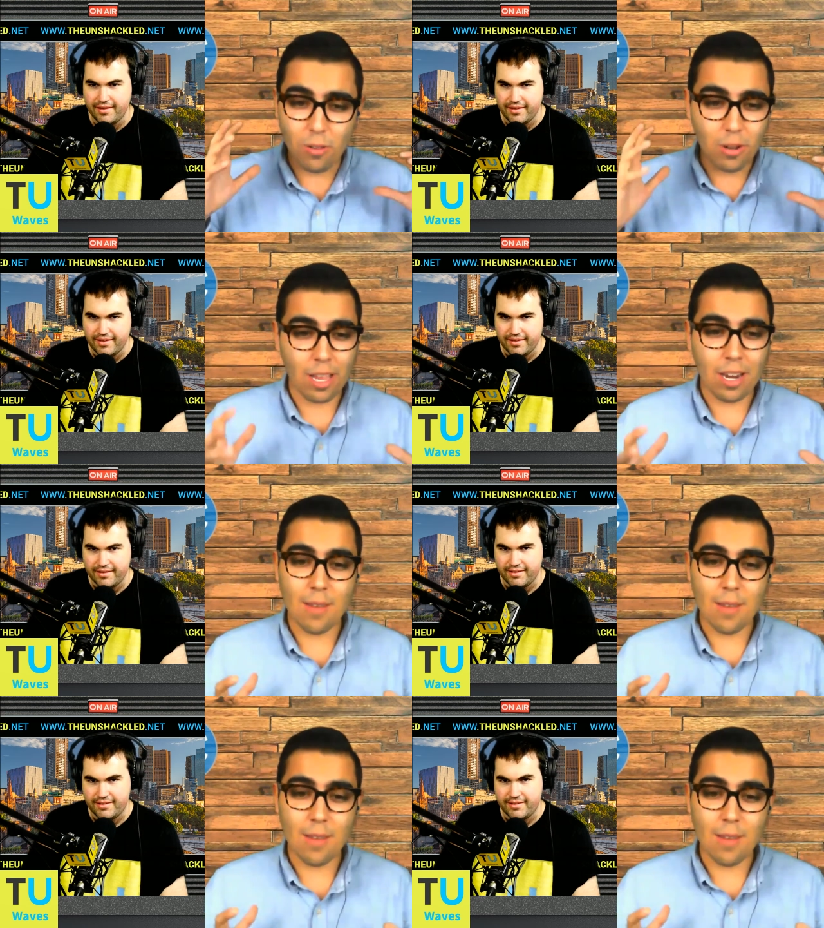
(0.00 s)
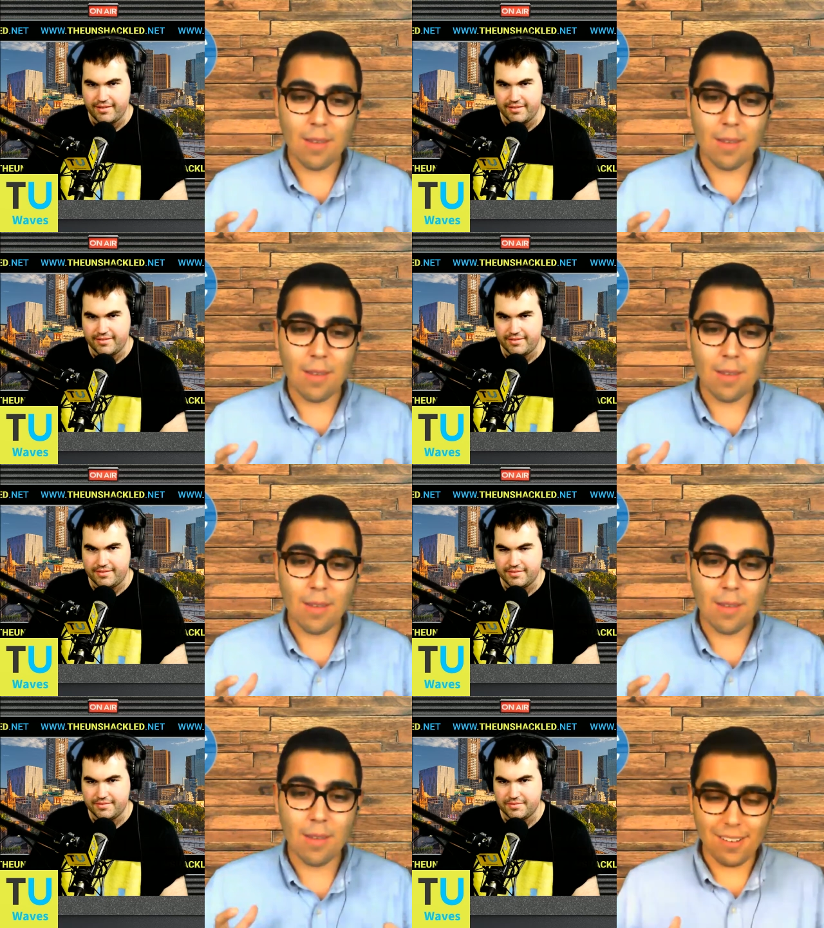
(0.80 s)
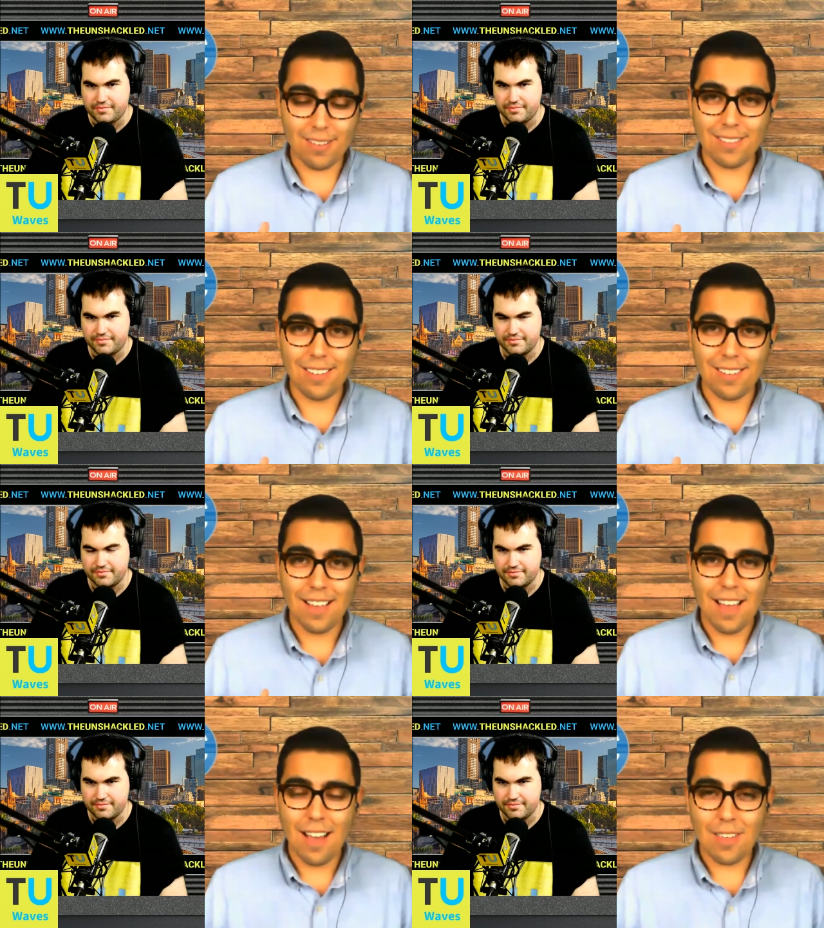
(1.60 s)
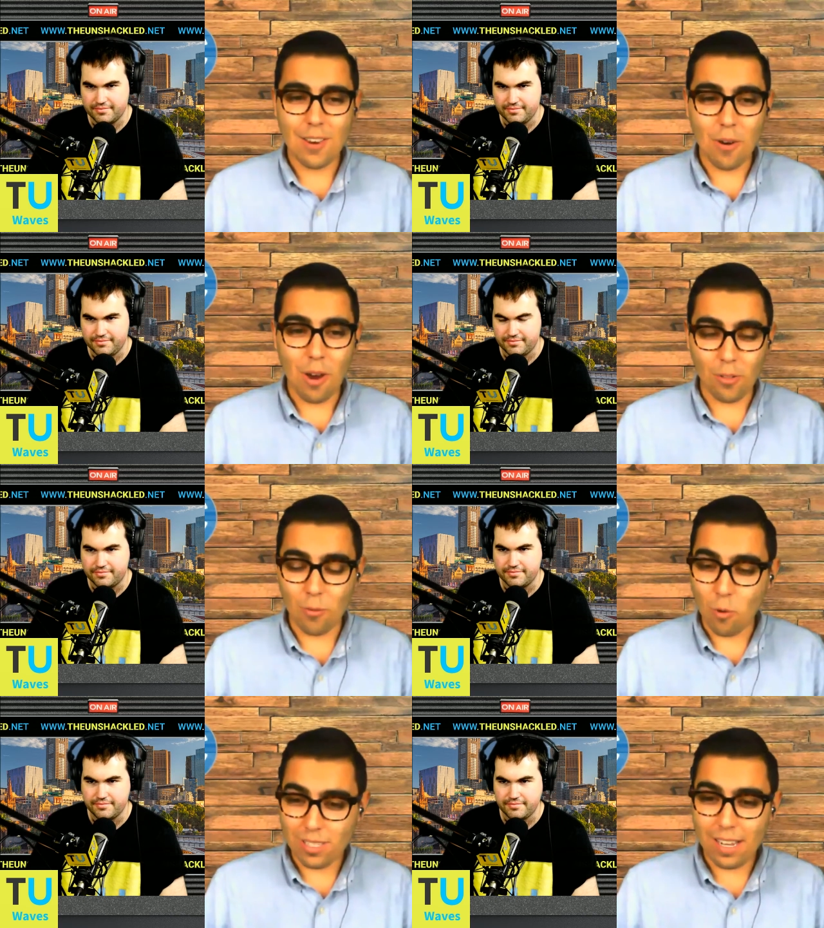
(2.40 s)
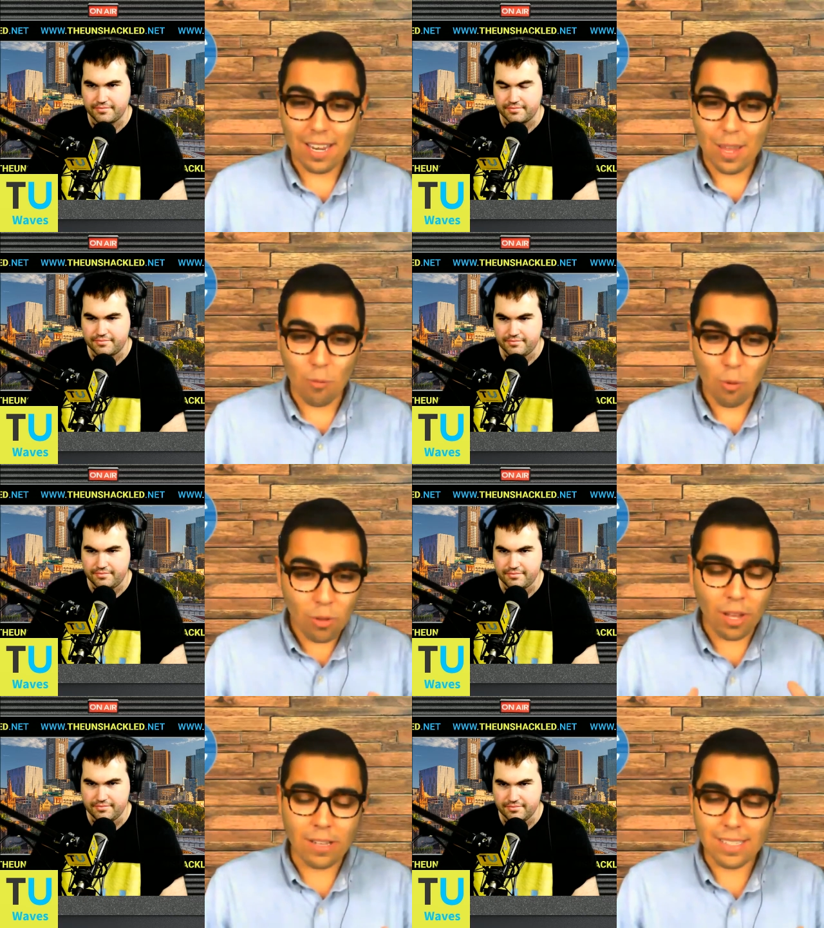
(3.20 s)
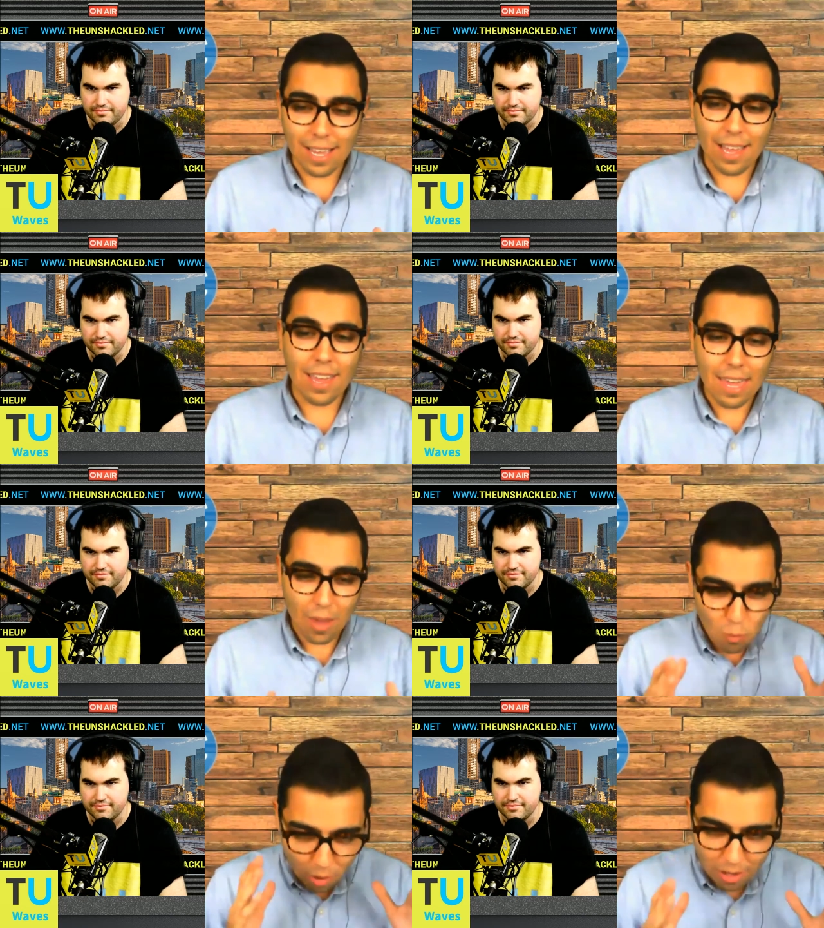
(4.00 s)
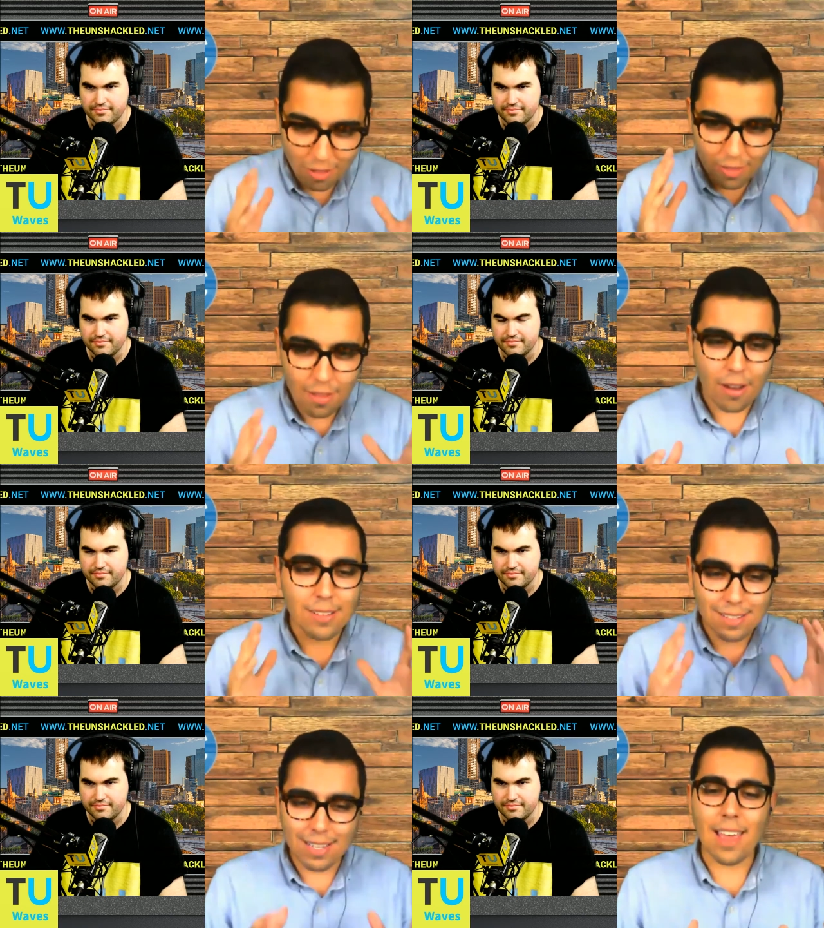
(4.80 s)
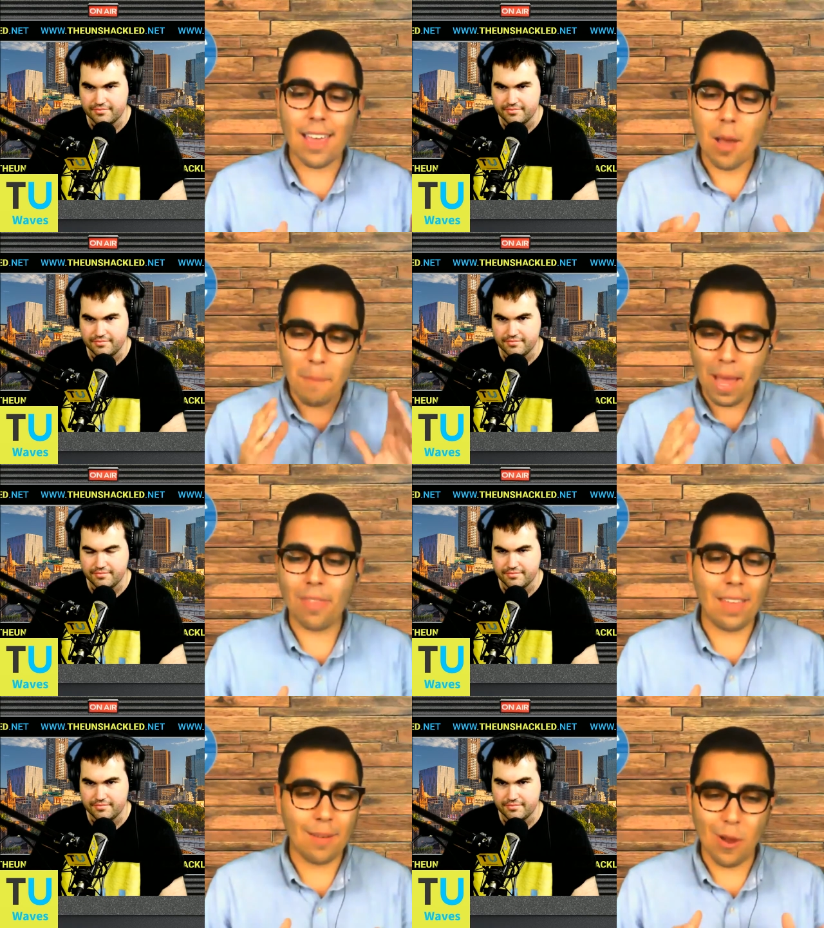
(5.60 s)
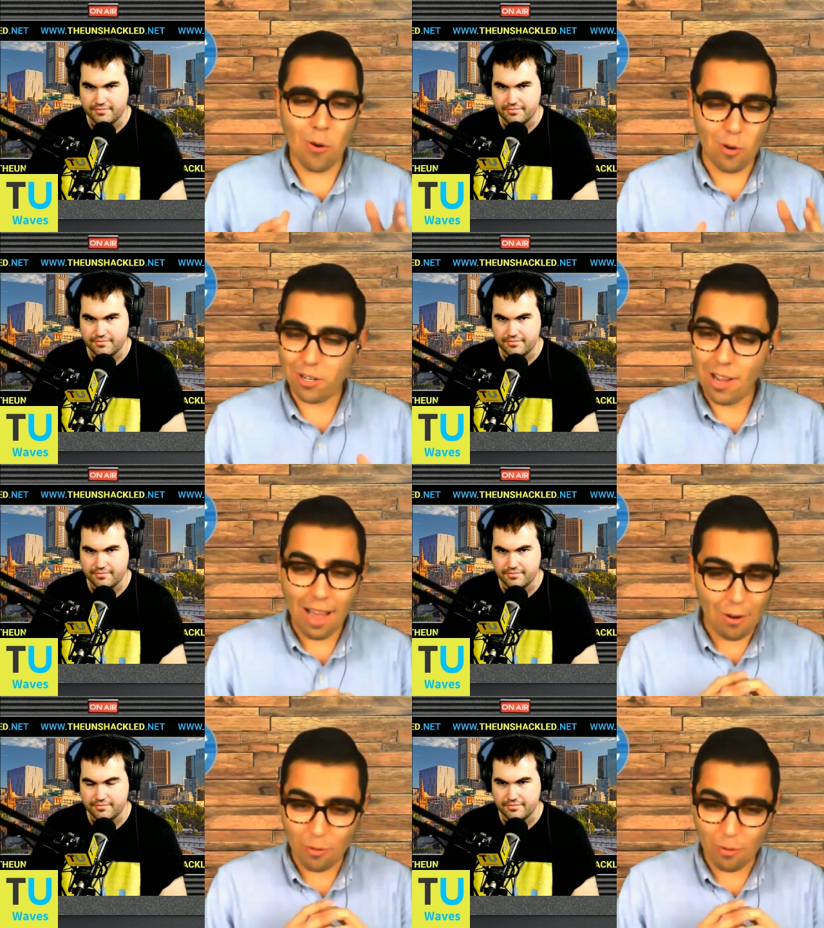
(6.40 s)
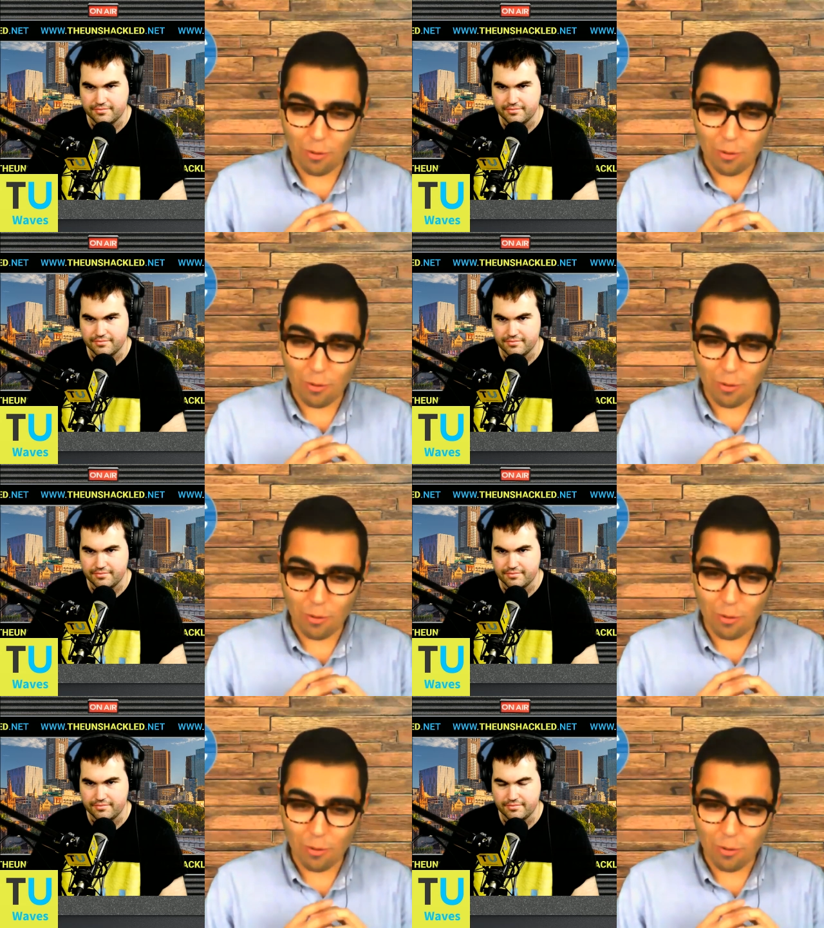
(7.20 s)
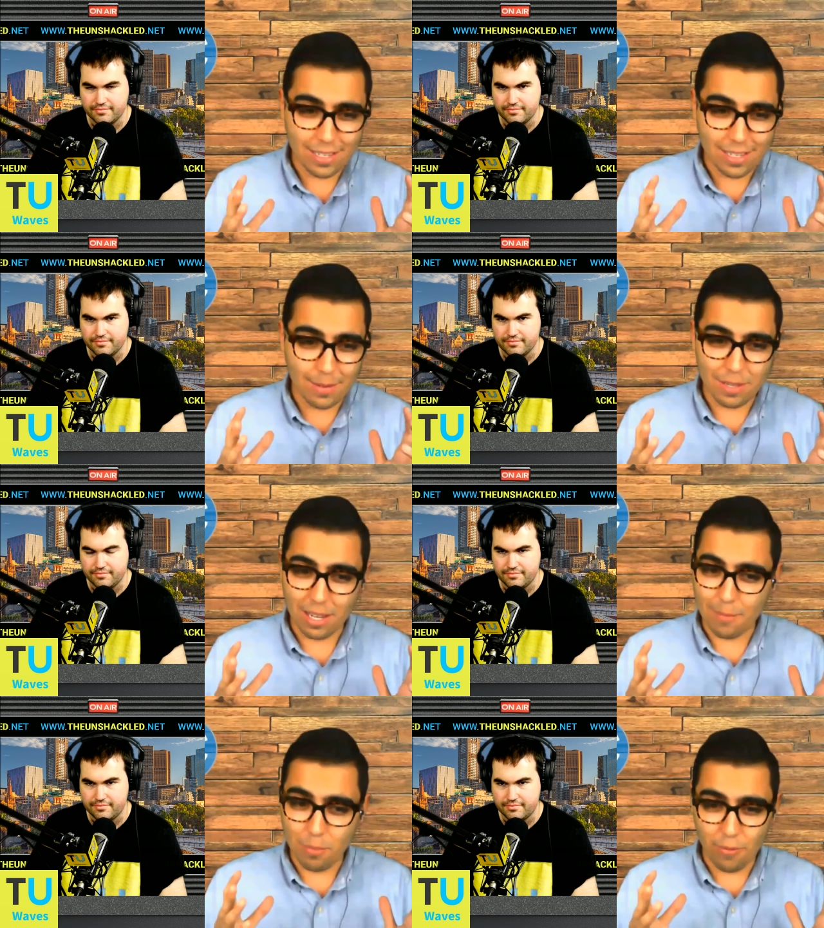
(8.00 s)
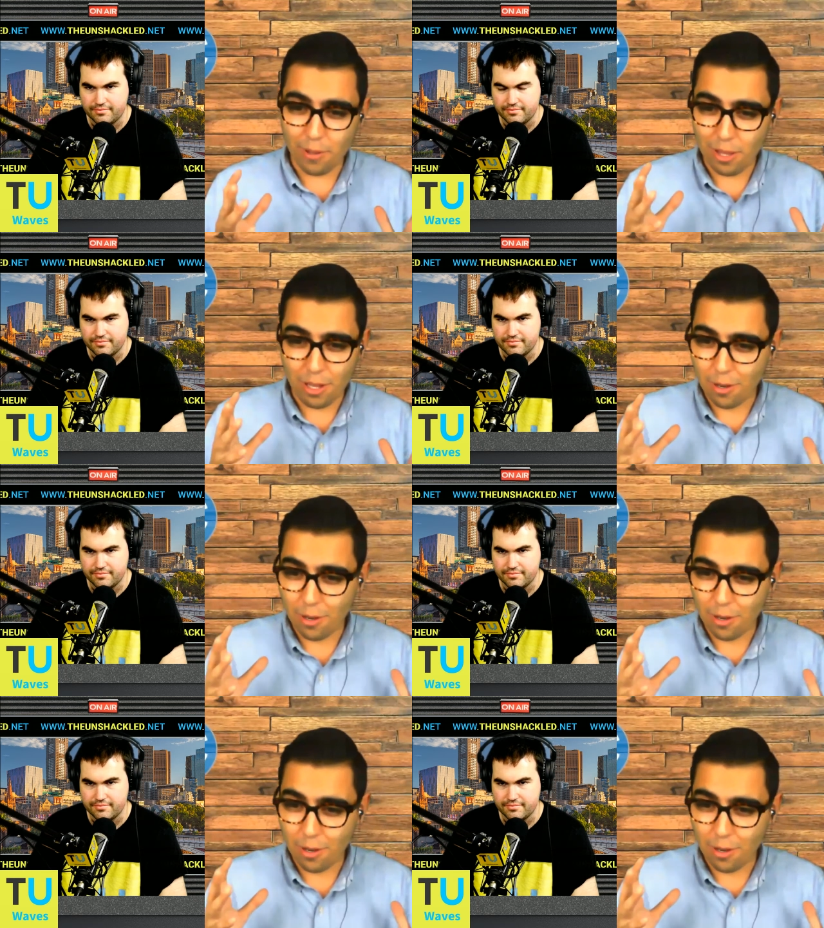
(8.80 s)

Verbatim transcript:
Speaker 1: anymore because you know, on the one side, he will not say, he will not say a bad thing about Russia. I don't get why. It seems like a perfectly good